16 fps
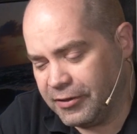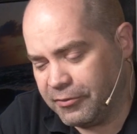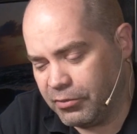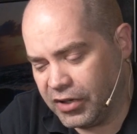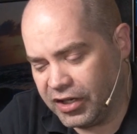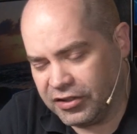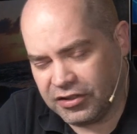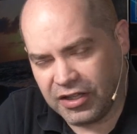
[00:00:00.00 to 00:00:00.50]

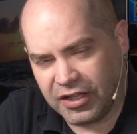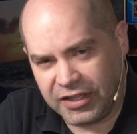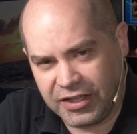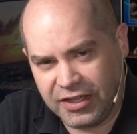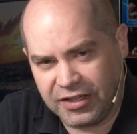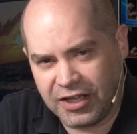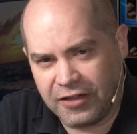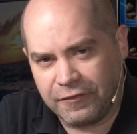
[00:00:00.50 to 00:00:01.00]
But
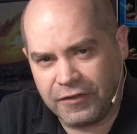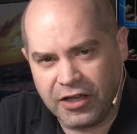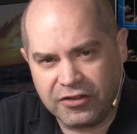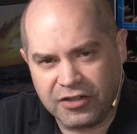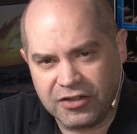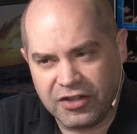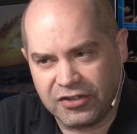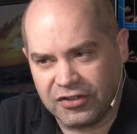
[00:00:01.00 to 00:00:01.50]
again, I
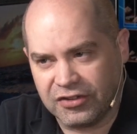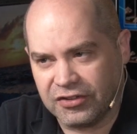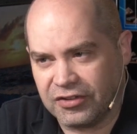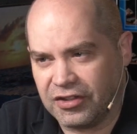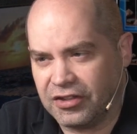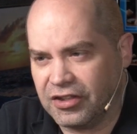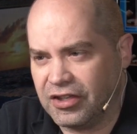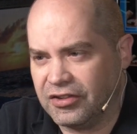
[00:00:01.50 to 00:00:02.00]
found that this is
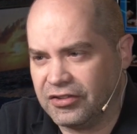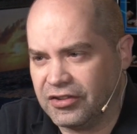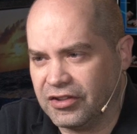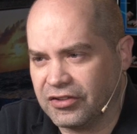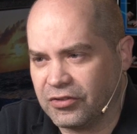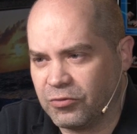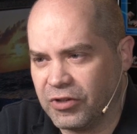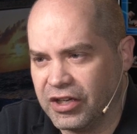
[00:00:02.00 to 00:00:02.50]
the
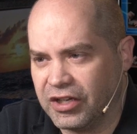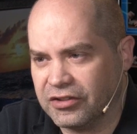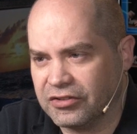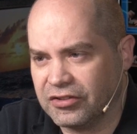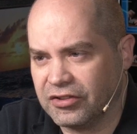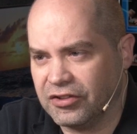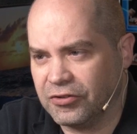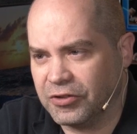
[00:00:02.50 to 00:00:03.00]
easiest way
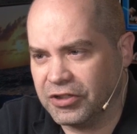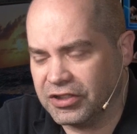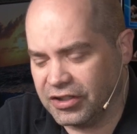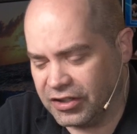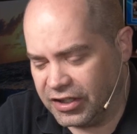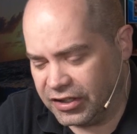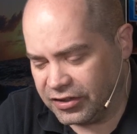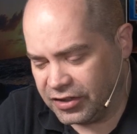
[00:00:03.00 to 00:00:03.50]
to do it.
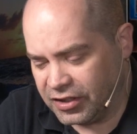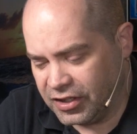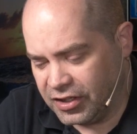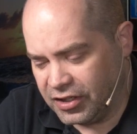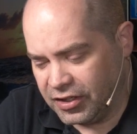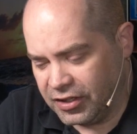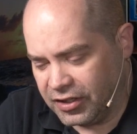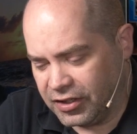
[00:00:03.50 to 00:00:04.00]
And
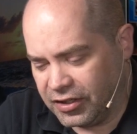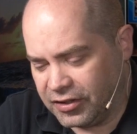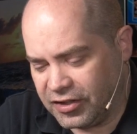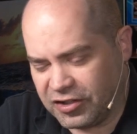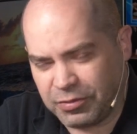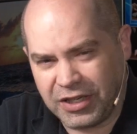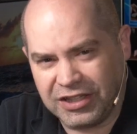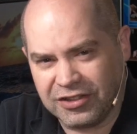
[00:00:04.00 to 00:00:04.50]

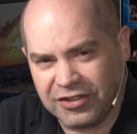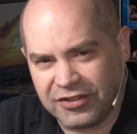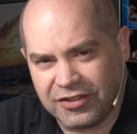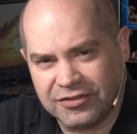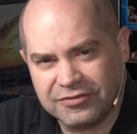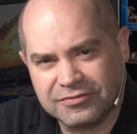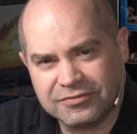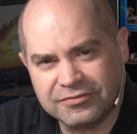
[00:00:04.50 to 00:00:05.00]
these panels
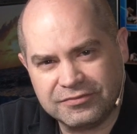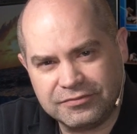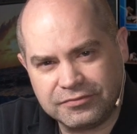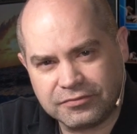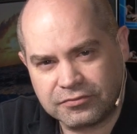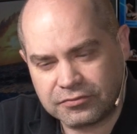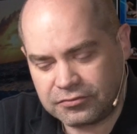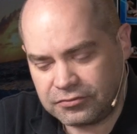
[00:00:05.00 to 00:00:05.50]

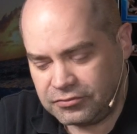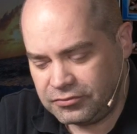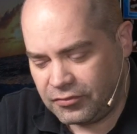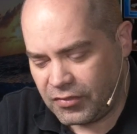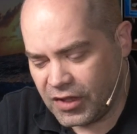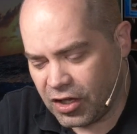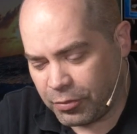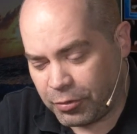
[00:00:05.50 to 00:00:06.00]

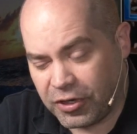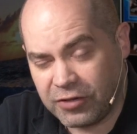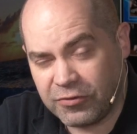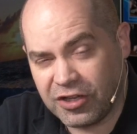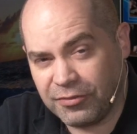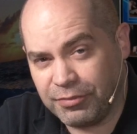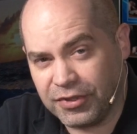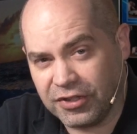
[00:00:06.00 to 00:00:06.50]
are pretty
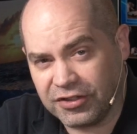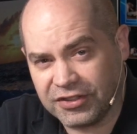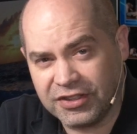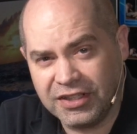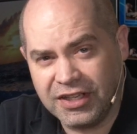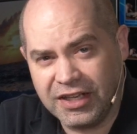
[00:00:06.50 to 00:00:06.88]
well built